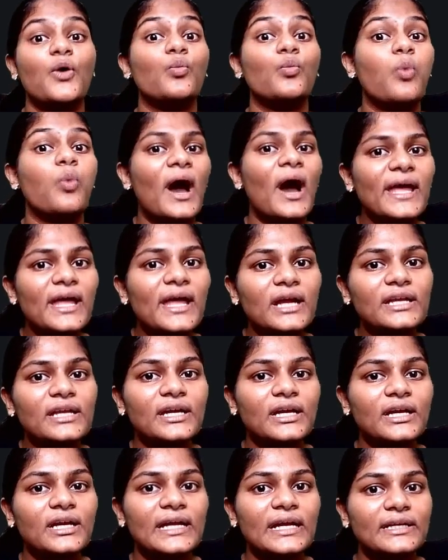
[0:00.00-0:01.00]
Why are they
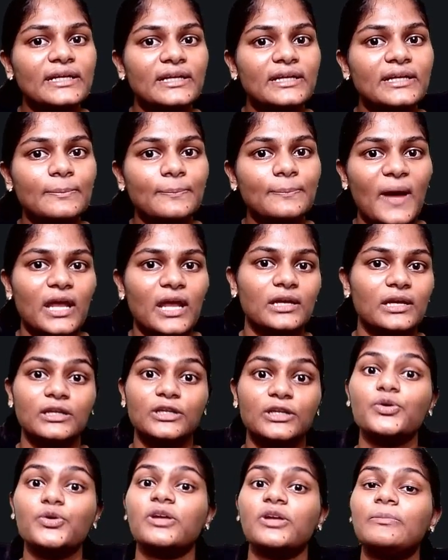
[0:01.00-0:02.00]
connected in parallel?
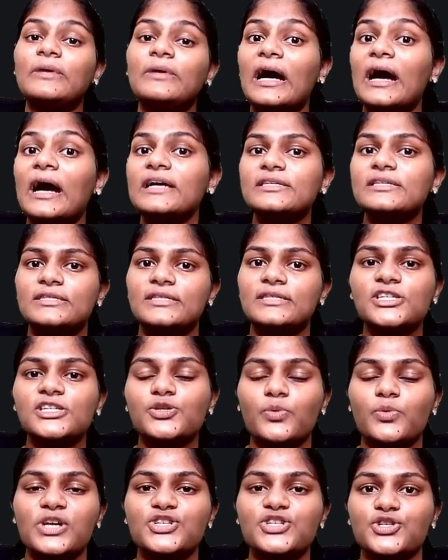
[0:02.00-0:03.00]
You can be asked this
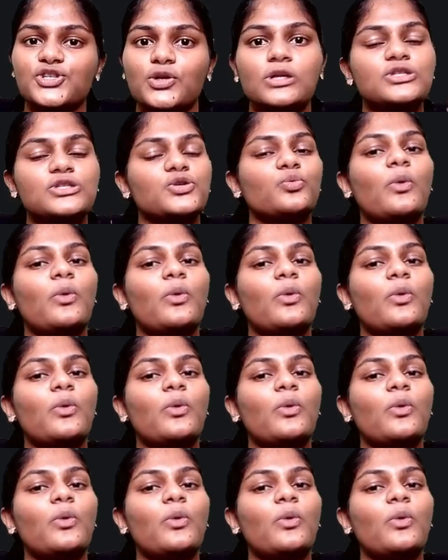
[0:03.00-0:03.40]
question also.